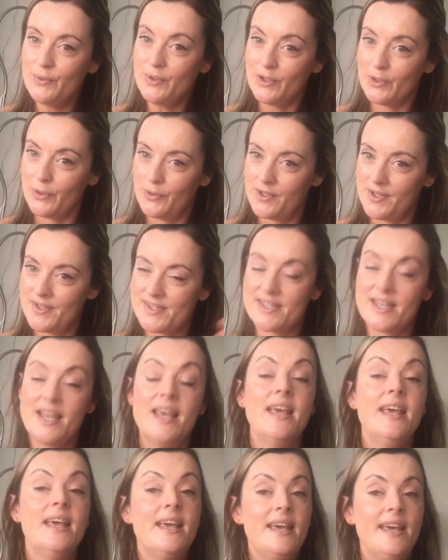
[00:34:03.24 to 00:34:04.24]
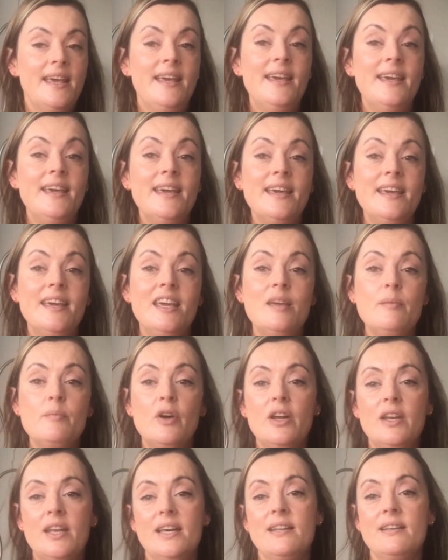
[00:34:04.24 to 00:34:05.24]
Chorus. Hey
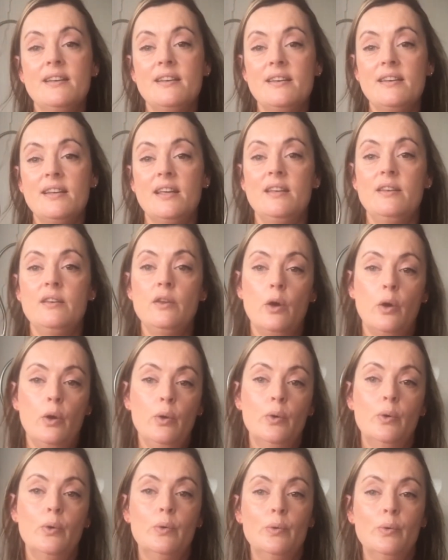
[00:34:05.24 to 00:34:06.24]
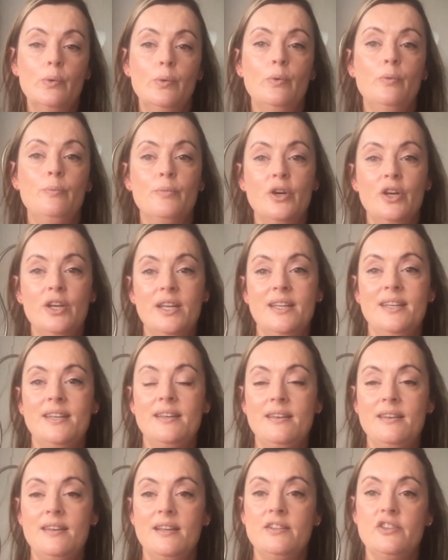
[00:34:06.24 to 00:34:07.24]
molanan ho
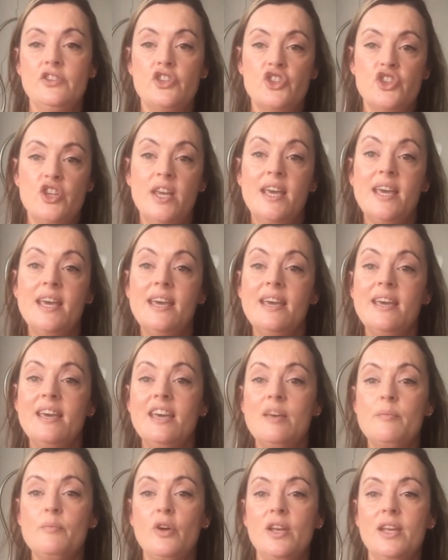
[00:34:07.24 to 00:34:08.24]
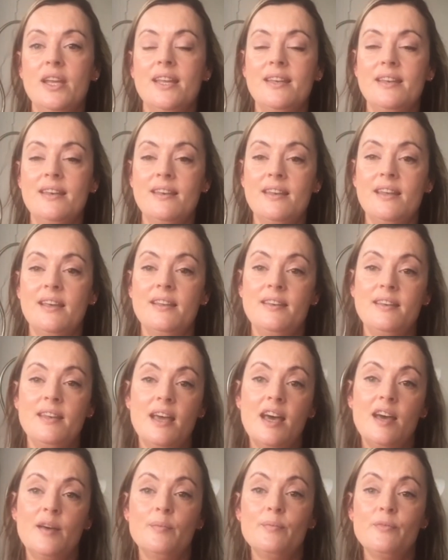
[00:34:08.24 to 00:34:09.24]
molanan she molanan
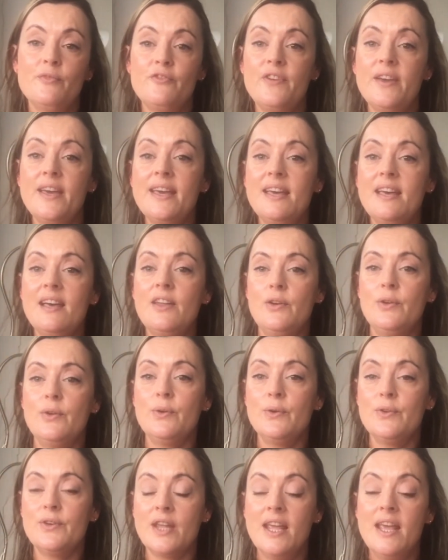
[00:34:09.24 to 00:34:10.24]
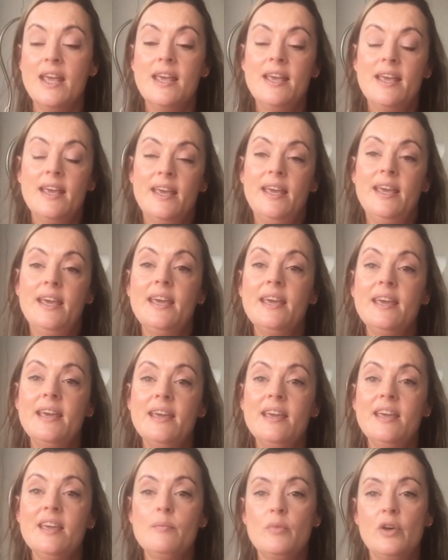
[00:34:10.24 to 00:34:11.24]
am ferud.
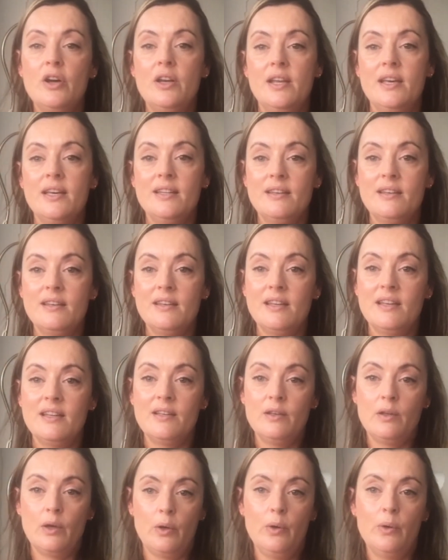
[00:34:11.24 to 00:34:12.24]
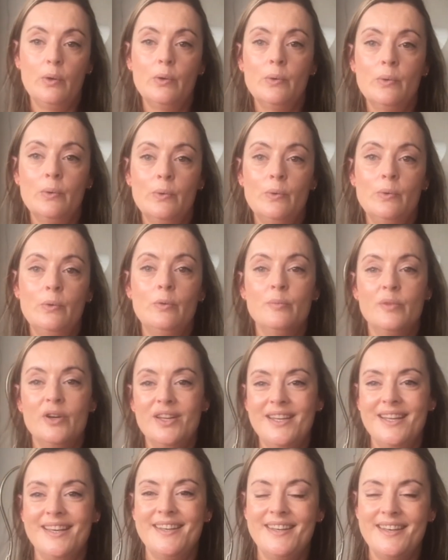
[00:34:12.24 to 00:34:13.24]
Hey molanan ho
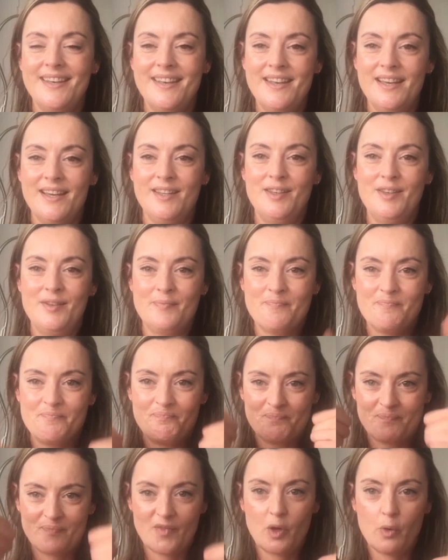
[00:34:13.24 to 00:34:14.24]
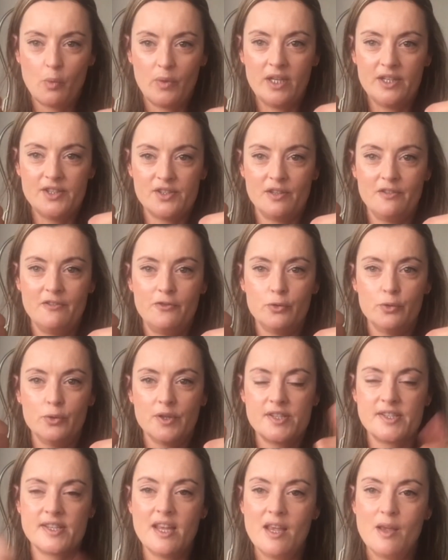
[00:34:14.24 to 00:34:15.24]
molanan. Well done,
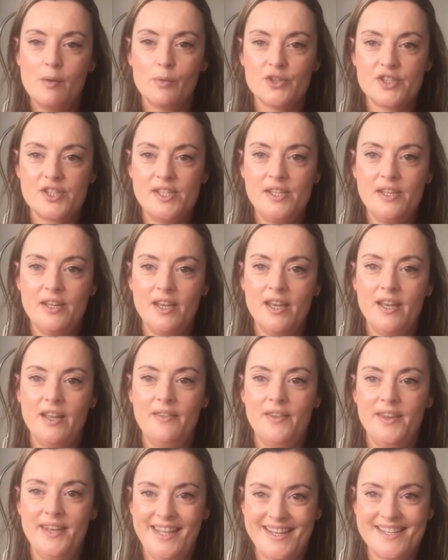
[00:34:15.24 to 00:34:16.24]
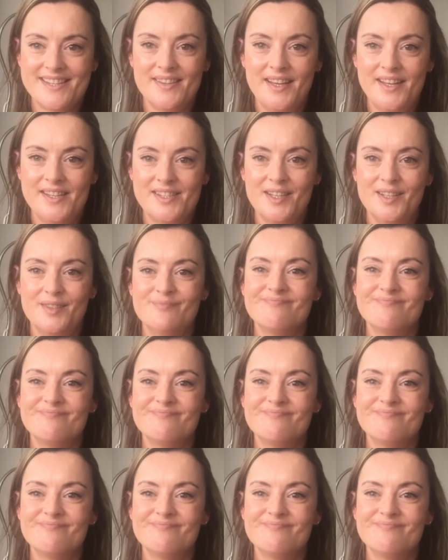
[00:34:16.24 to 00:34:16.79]
folks. We'll see you in the next lesson.